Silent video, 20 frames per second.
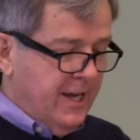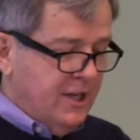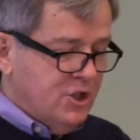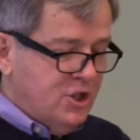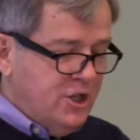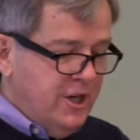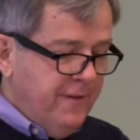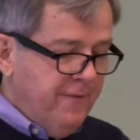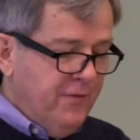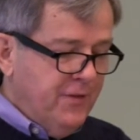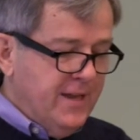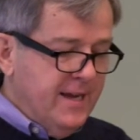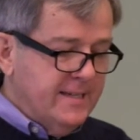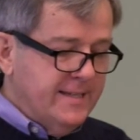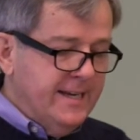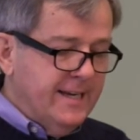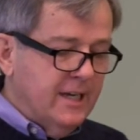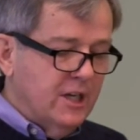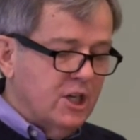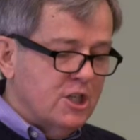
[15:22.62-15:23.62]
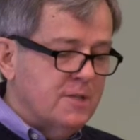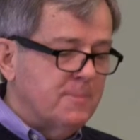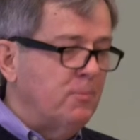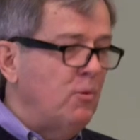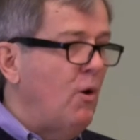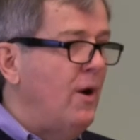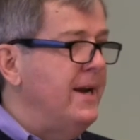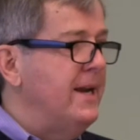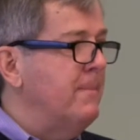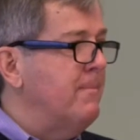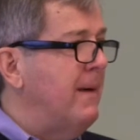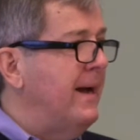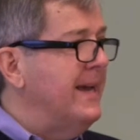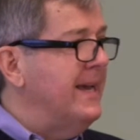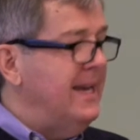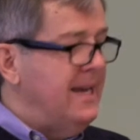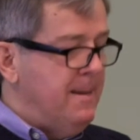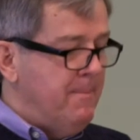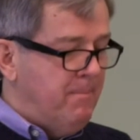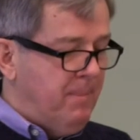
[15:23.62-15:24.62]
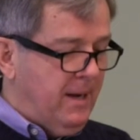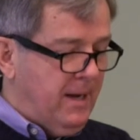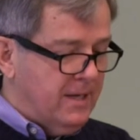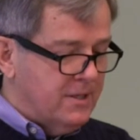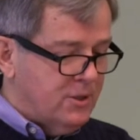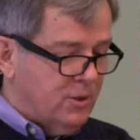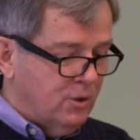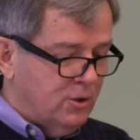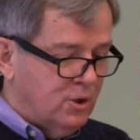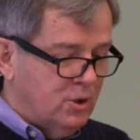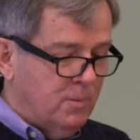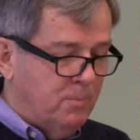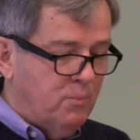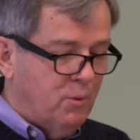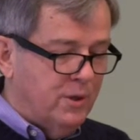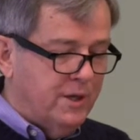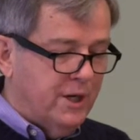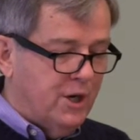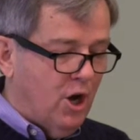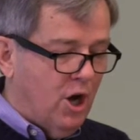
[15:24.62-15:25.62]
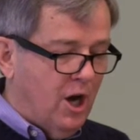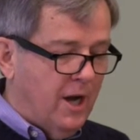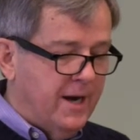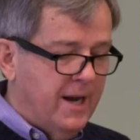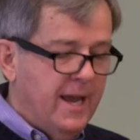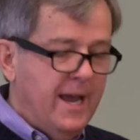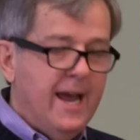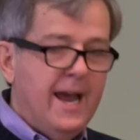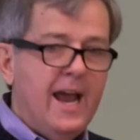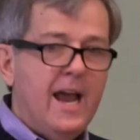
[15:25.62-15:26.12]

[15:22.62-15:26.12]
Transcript: Shift thinks he can exploit it by getting Puzzle to put it on